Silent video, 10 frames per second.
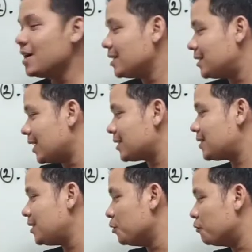
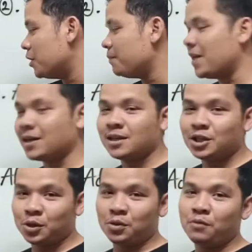just the verb that
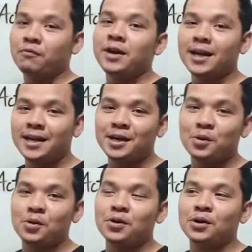show feeling
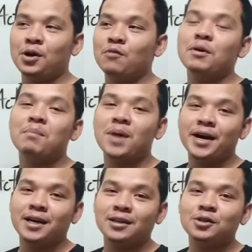or our mind,